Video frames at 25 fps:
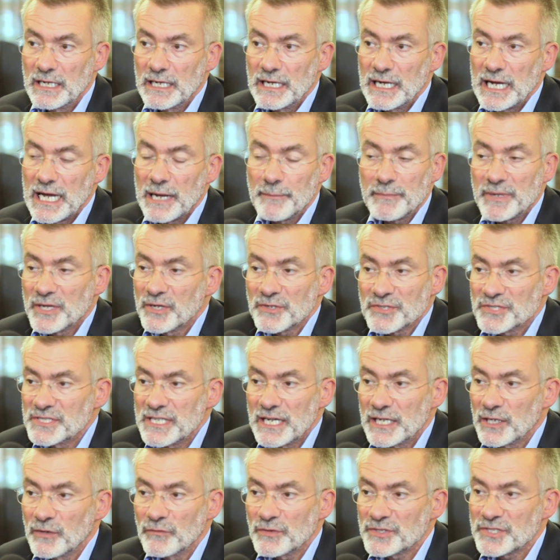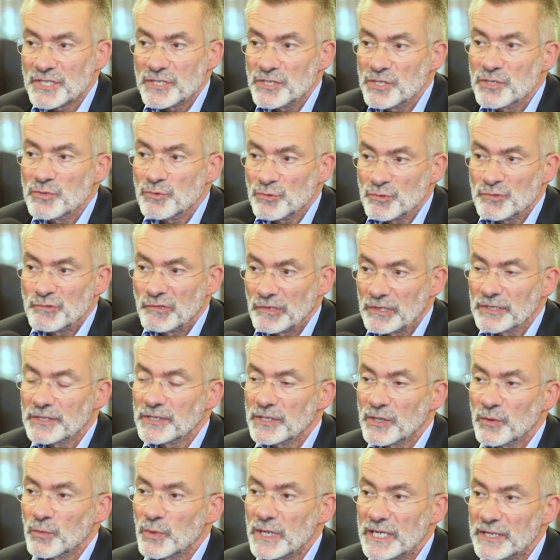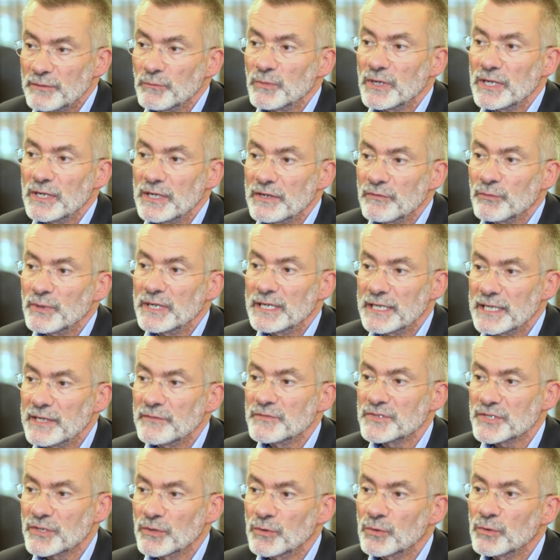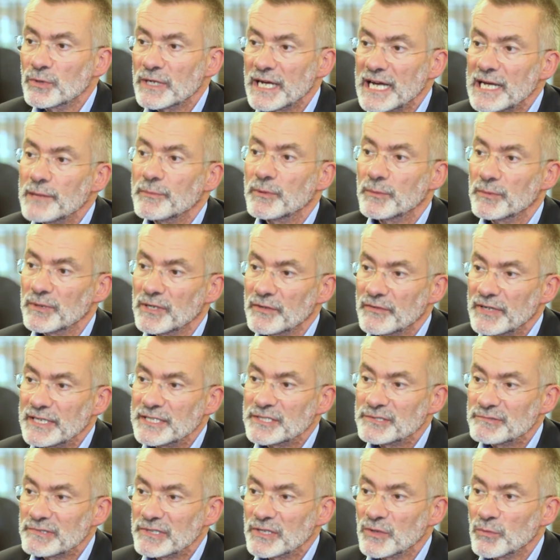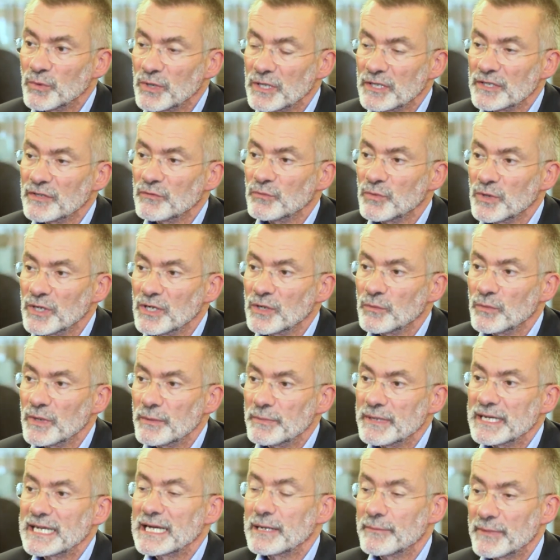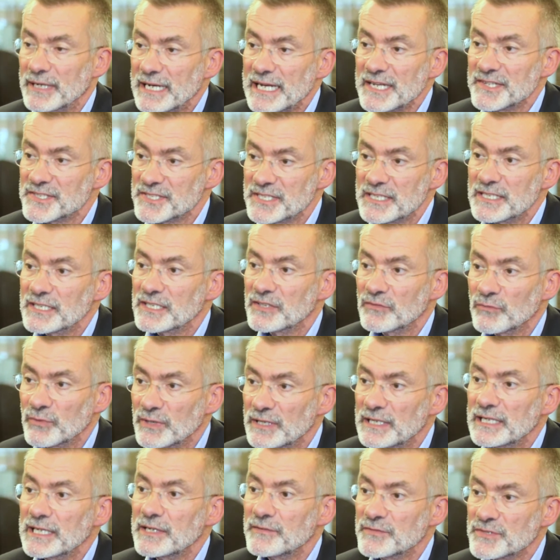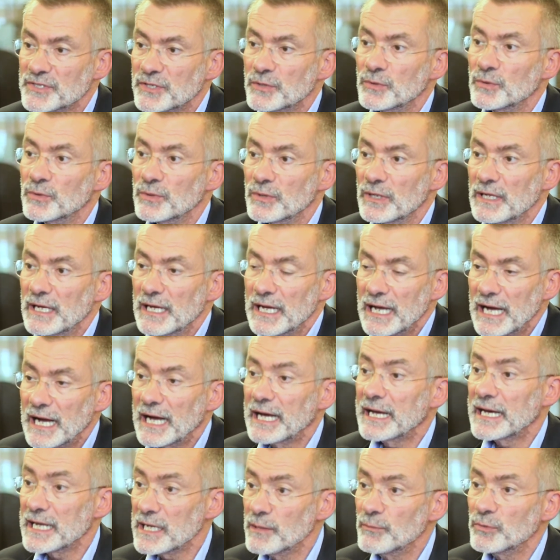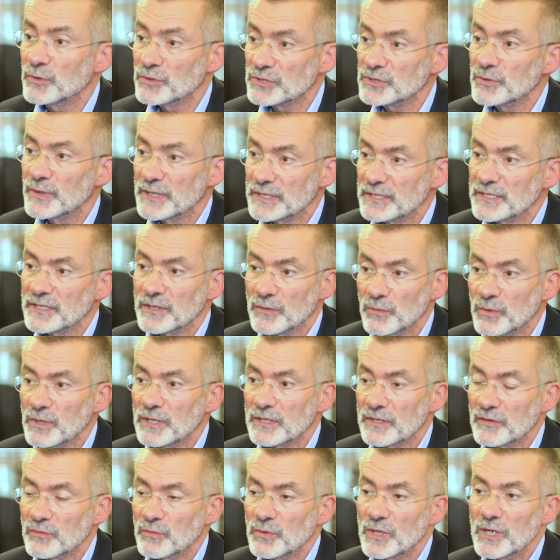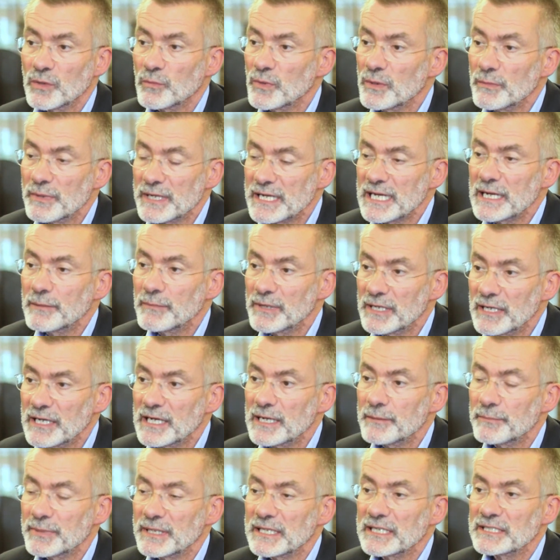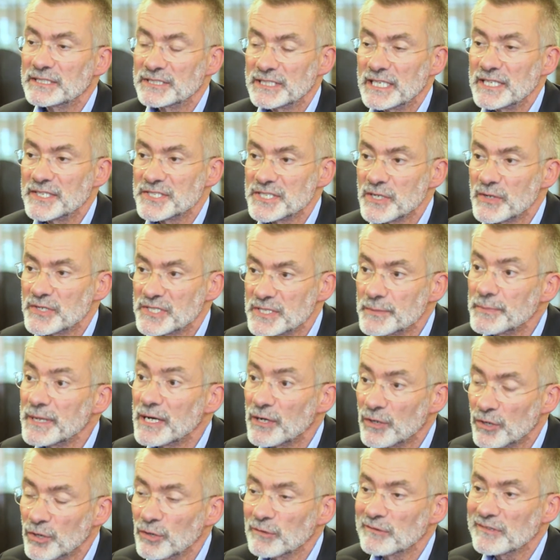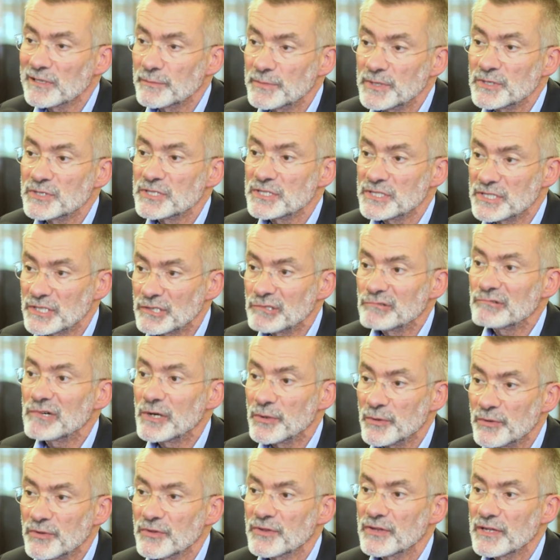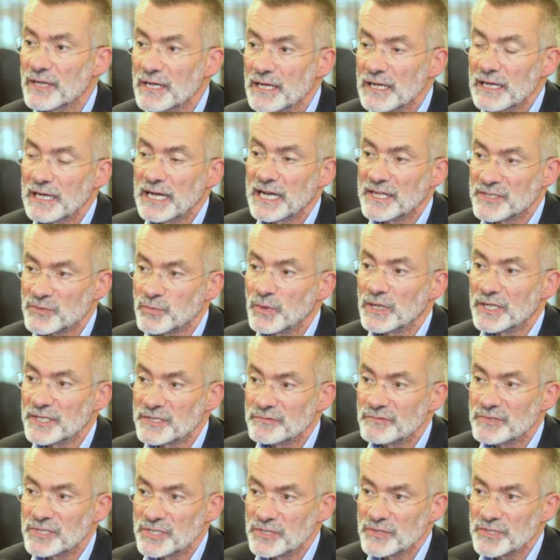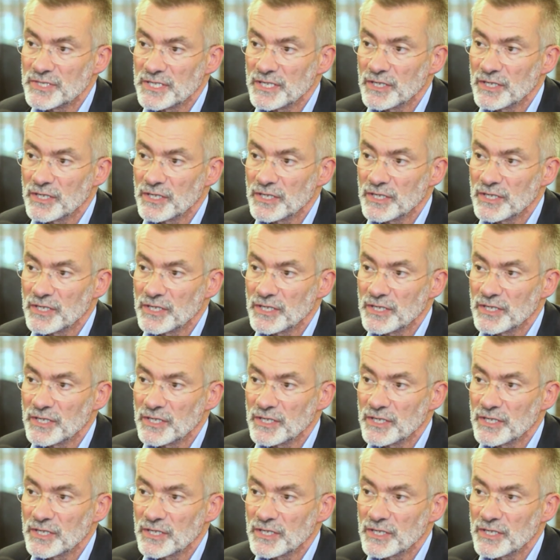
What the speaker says: And because none of us are neutral, if we leave school capable of entering the world of work, we become an asset. If we leave school unable to enter the world of work, we become a liability. So it's about contributing to growth as well as reducing